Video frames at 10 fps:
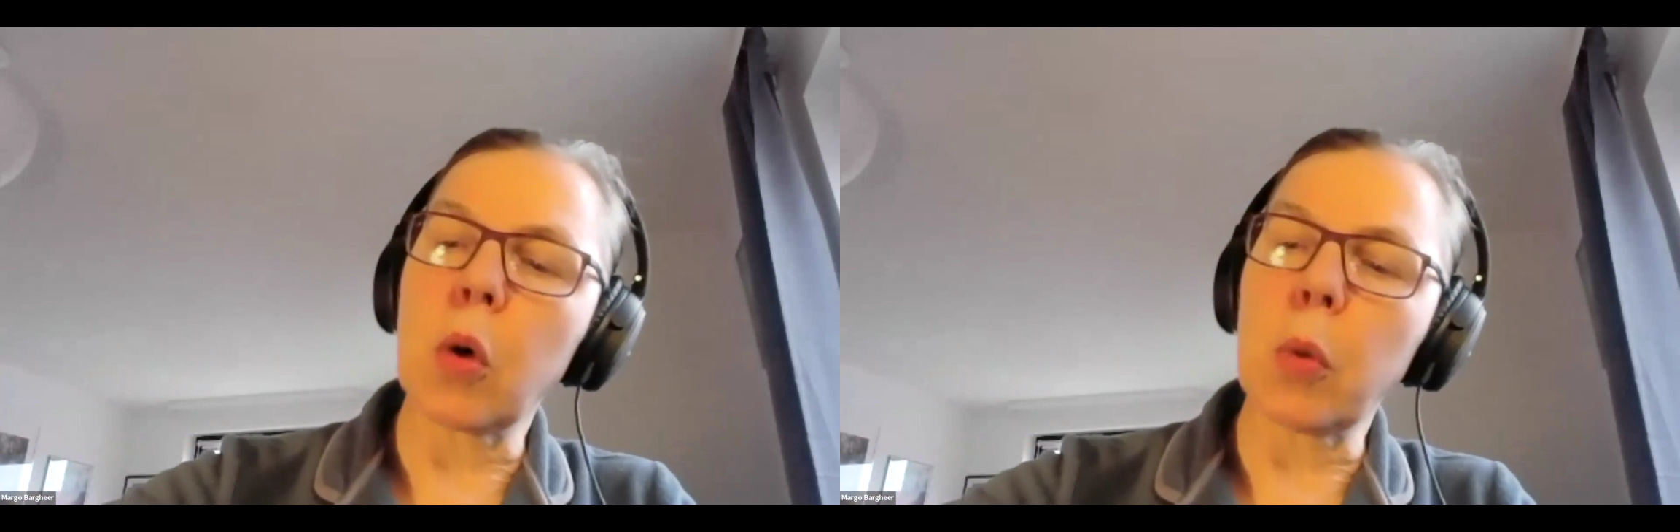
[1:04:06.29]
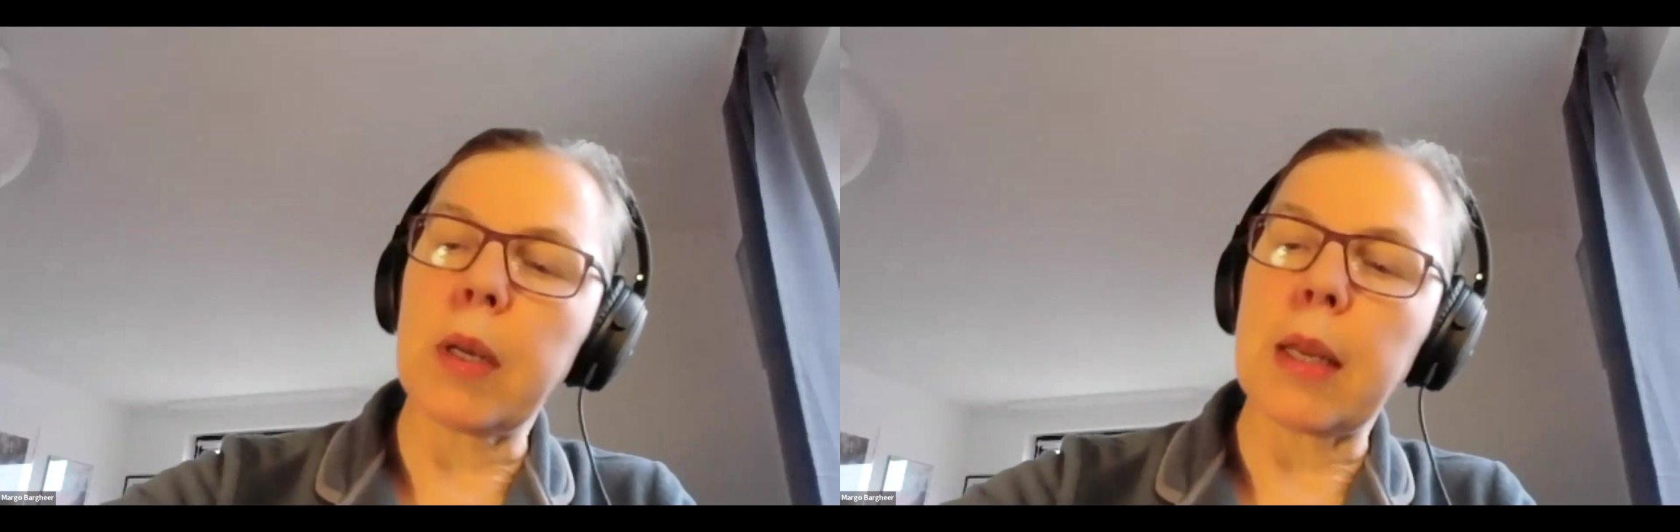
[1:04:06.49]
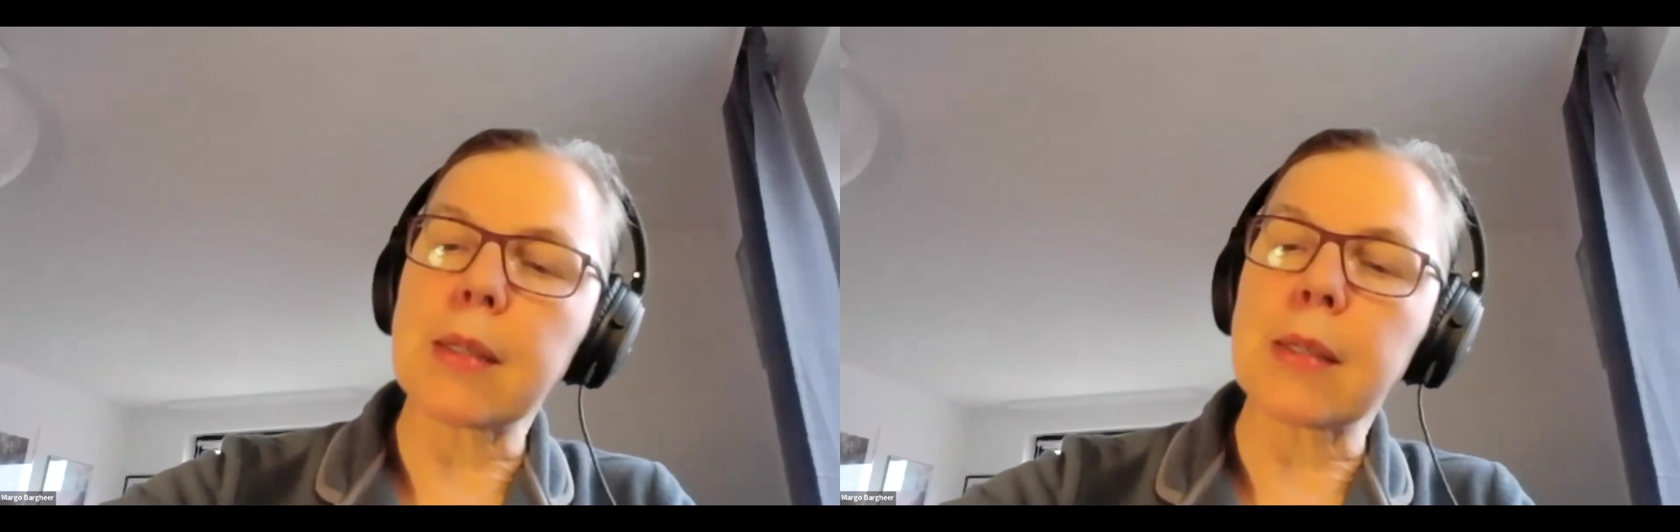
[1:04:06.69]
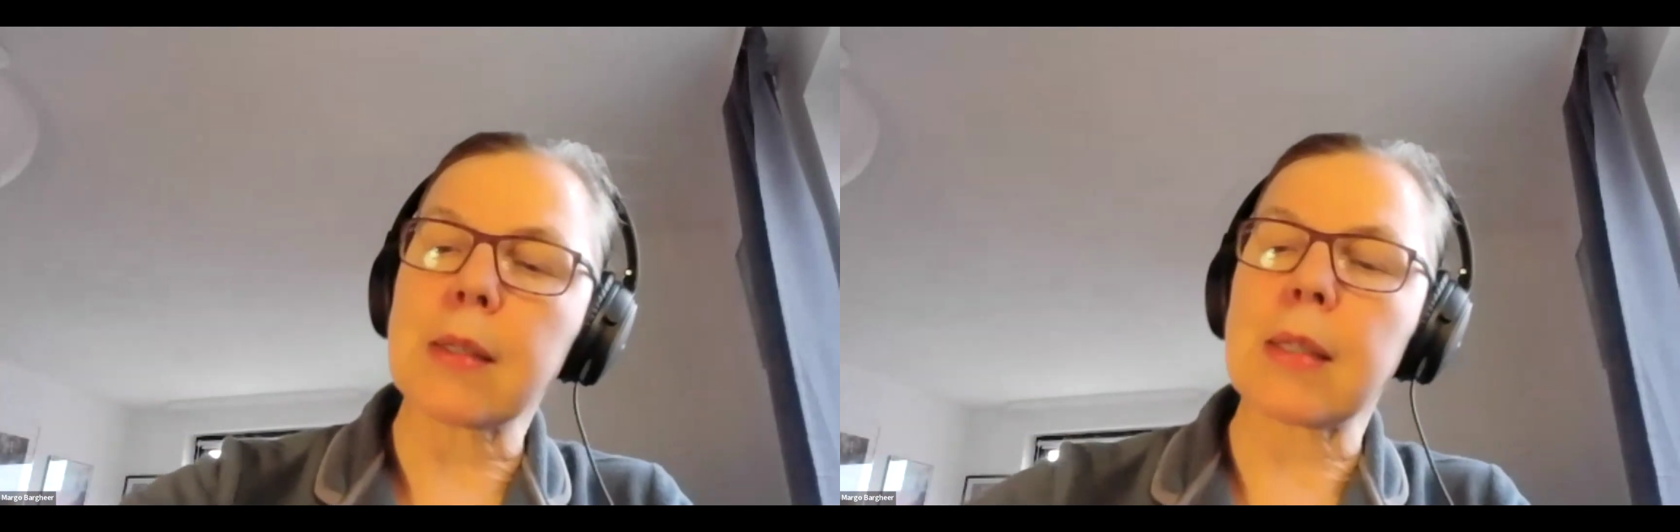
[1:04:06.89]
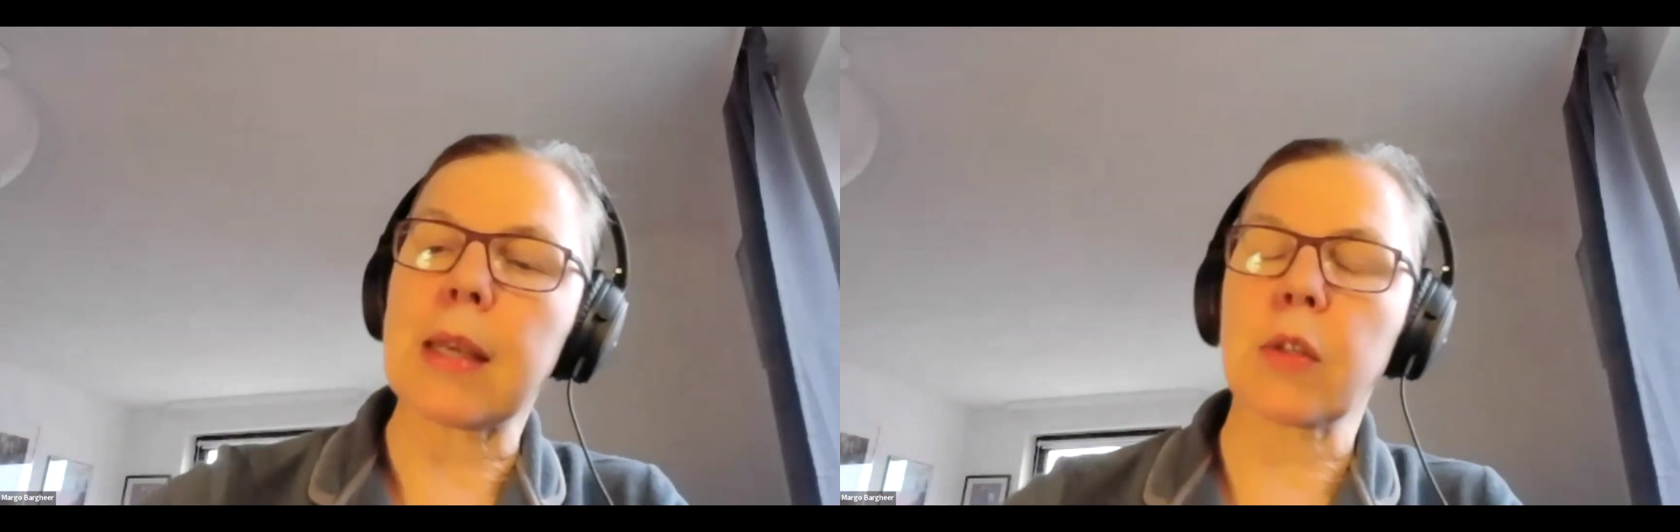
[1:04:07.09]
open
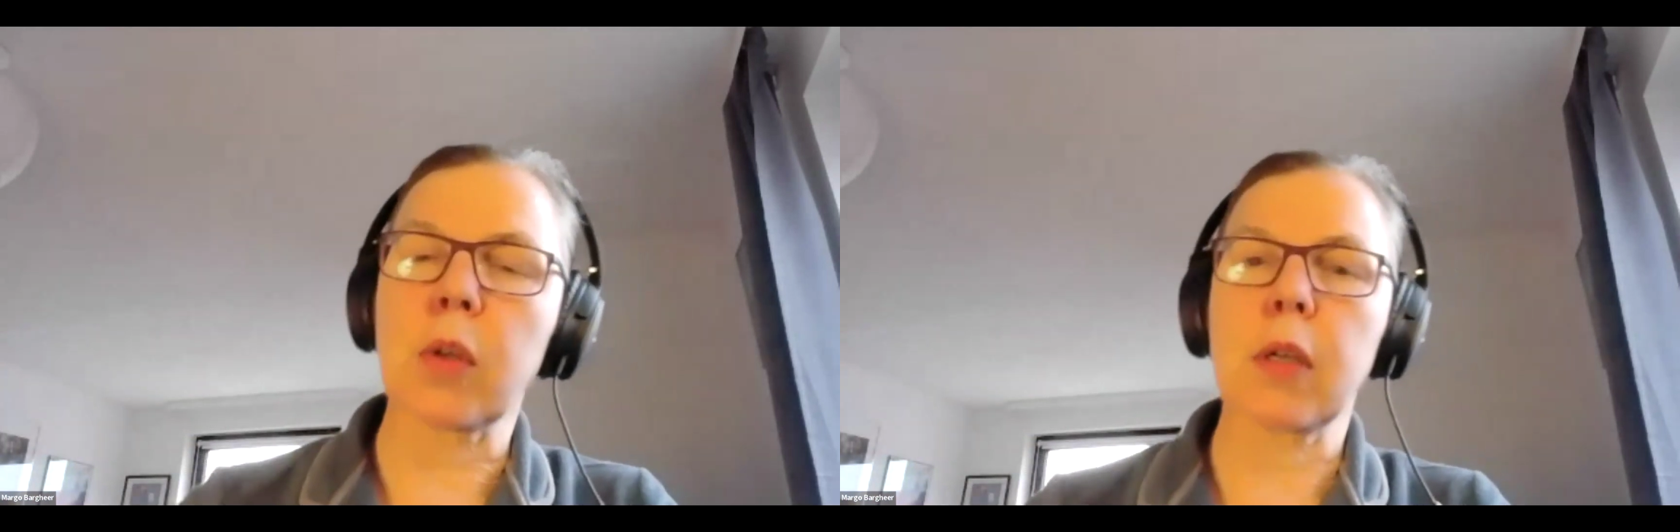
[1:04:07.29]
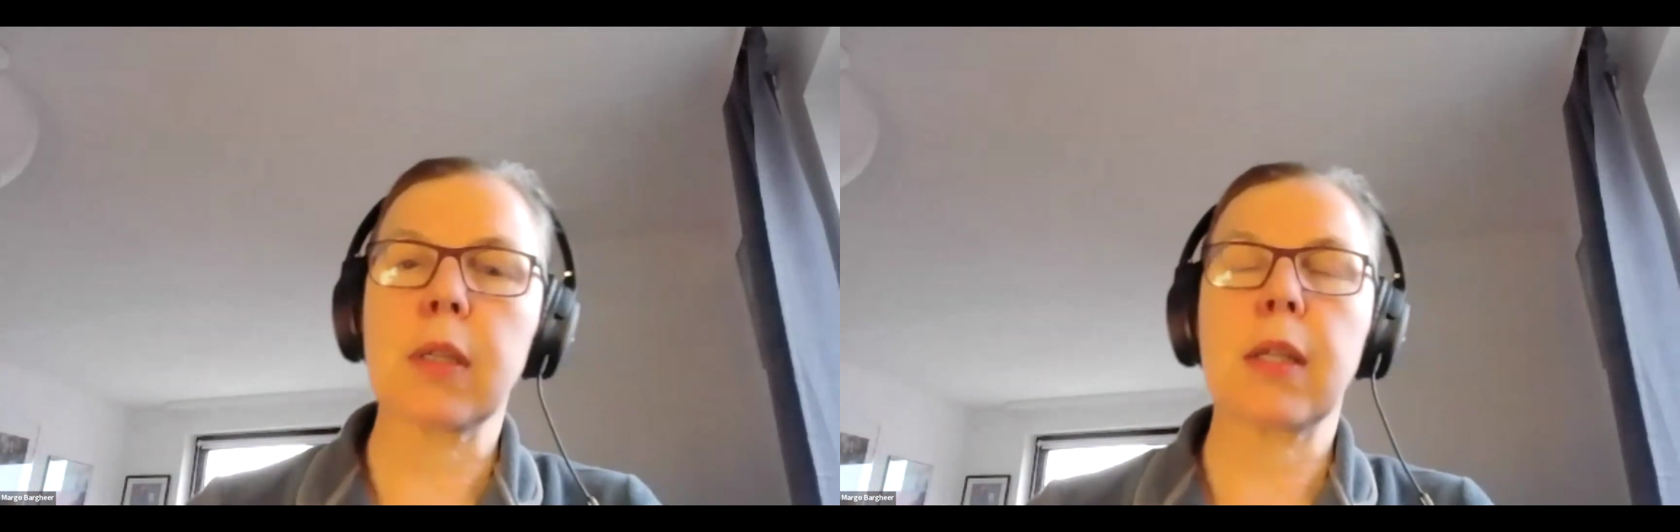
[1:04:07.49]
access sector,